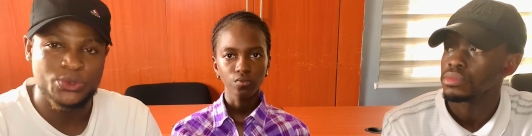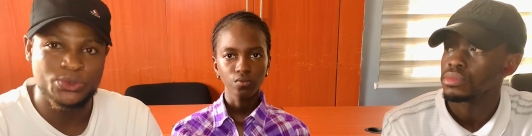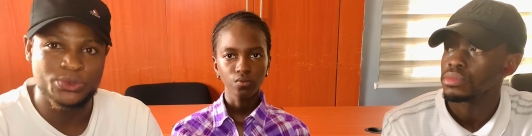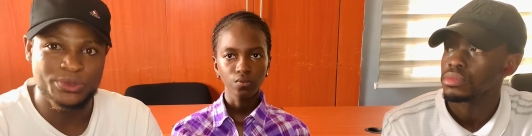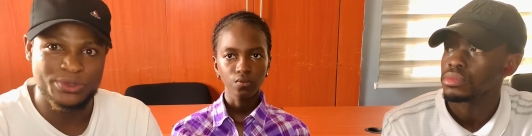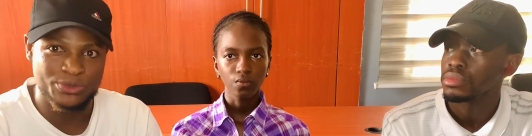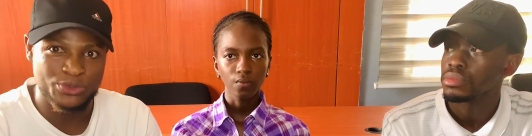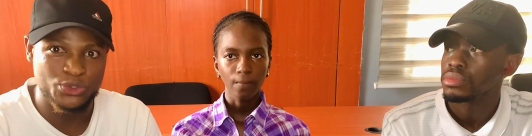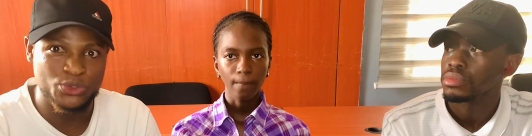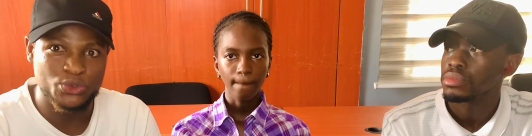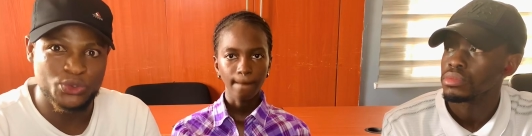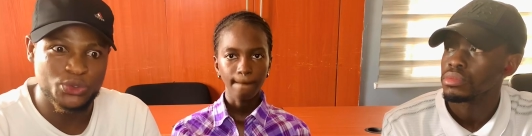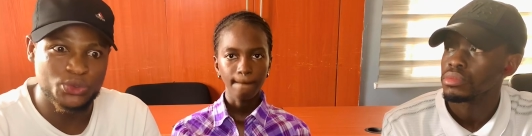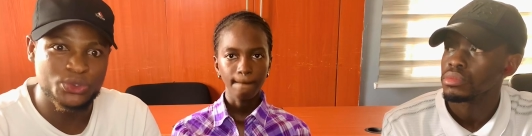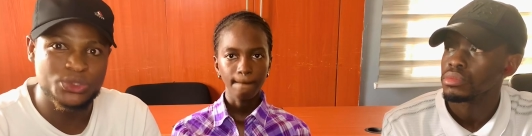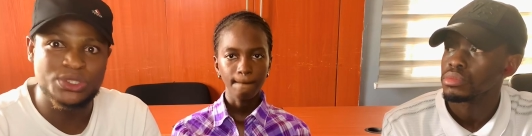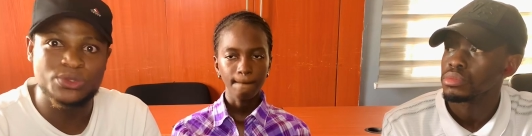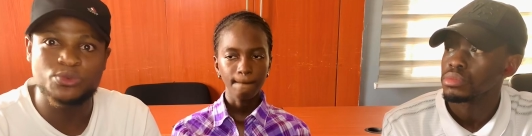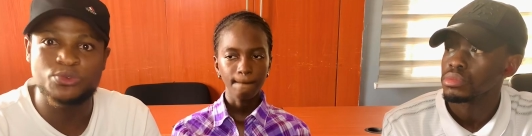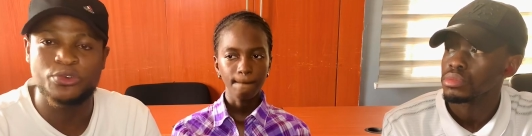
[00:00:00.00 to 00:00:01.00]
Speaker 1: you, you,
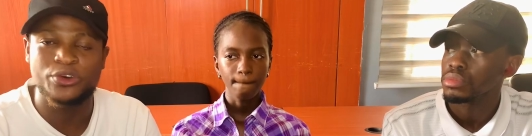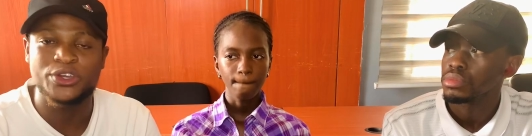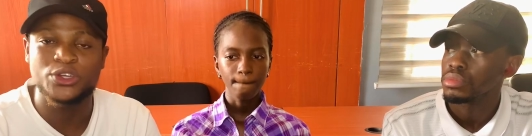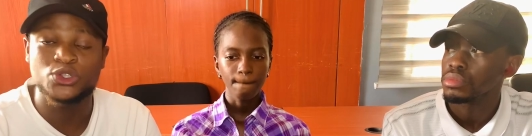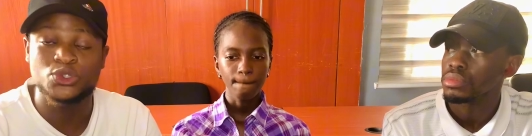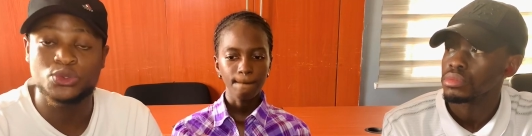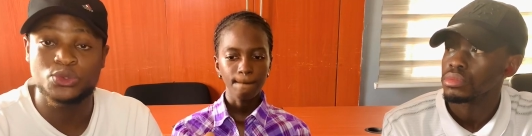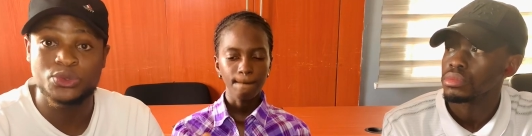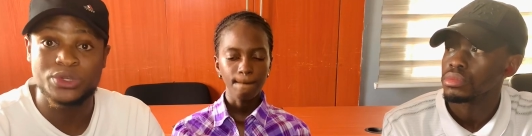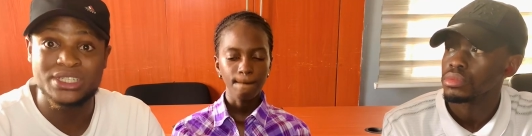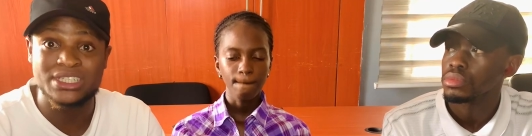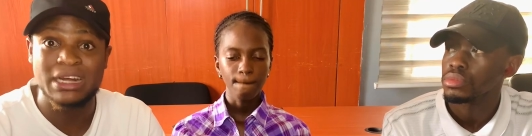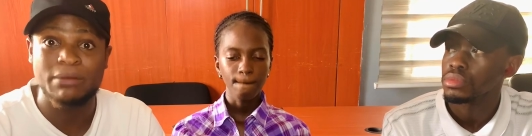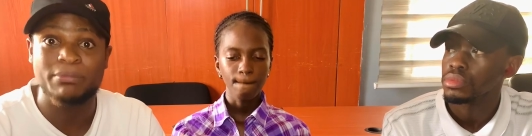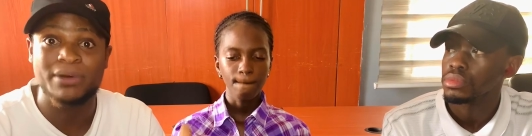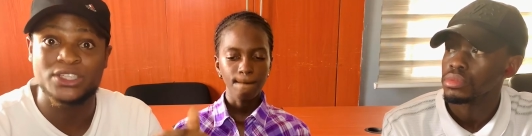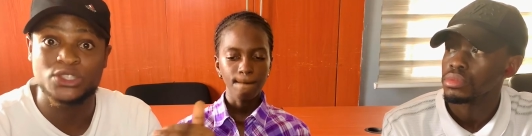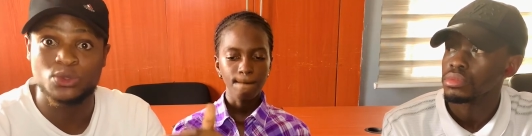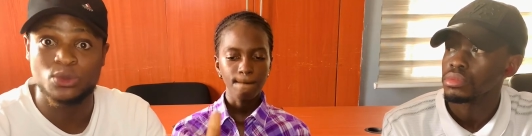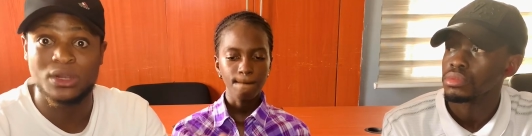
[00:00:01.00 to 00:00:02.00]
you took for you to reach
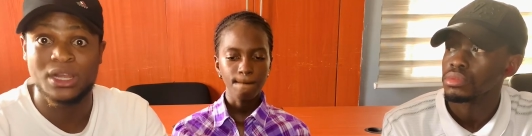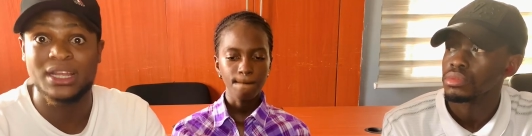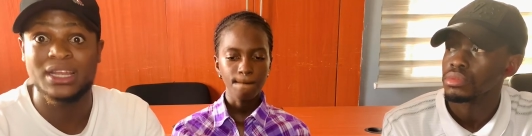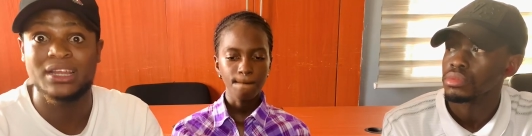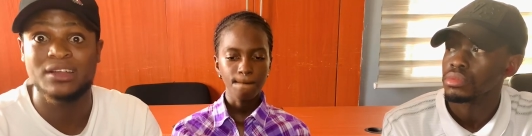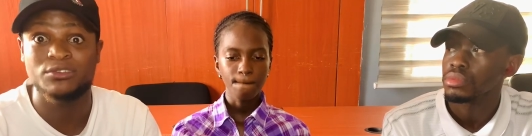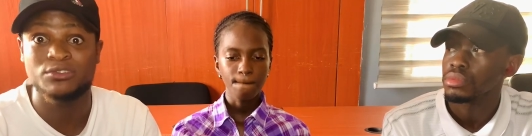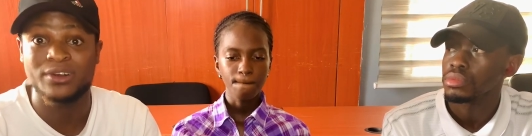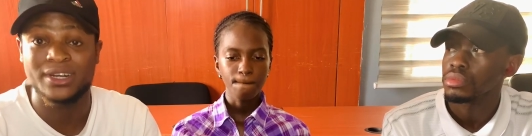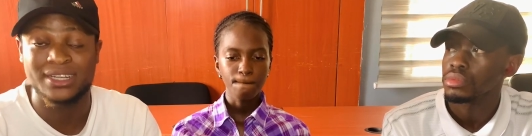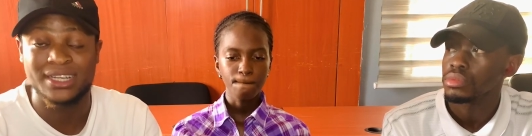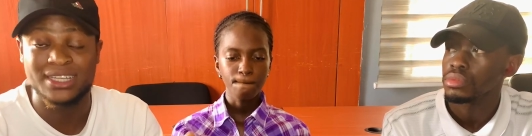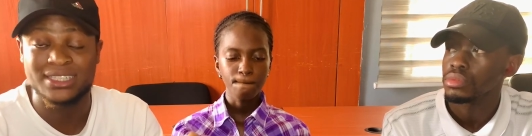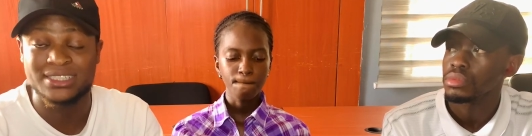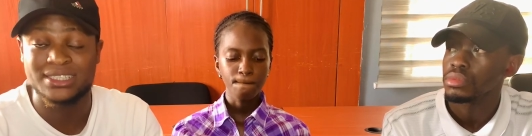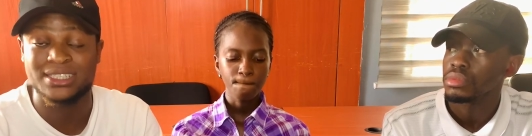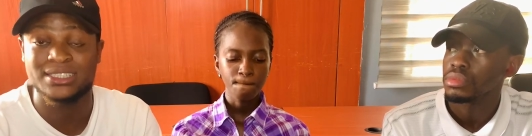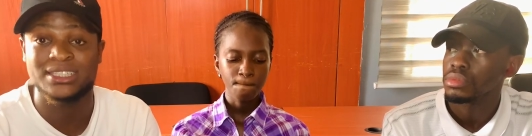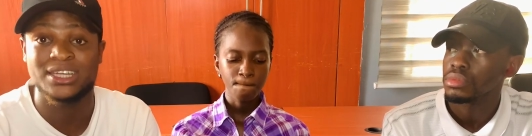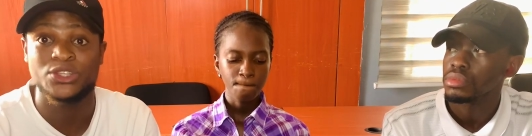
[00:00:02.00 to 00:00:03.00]
that particular level and
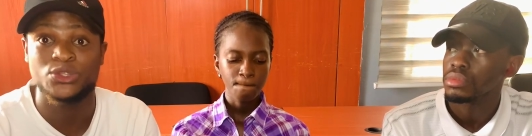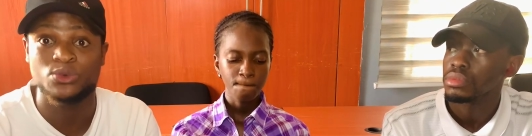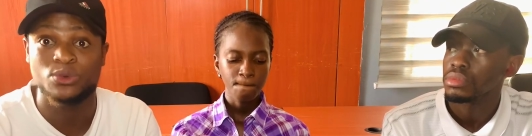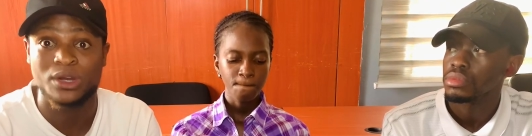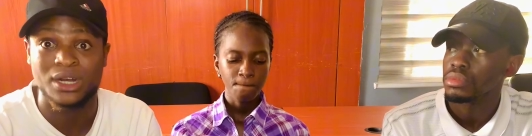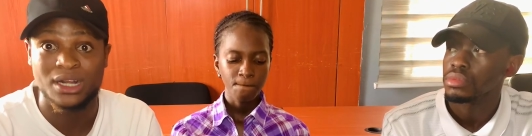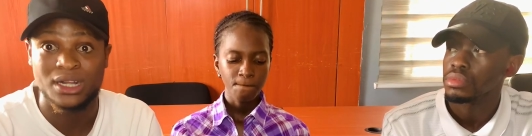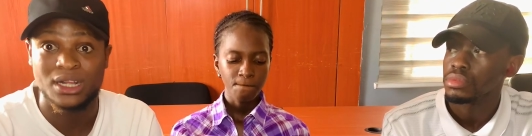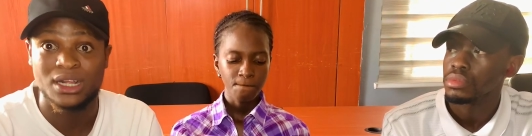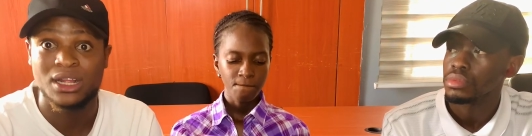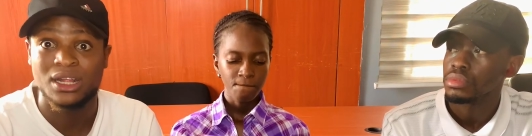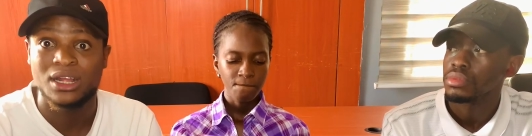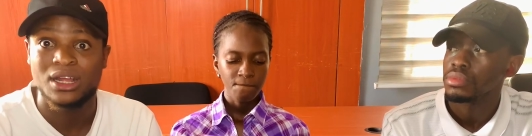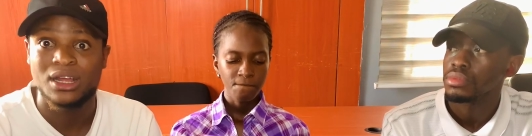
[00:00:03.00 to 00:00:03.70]
that stage that you are.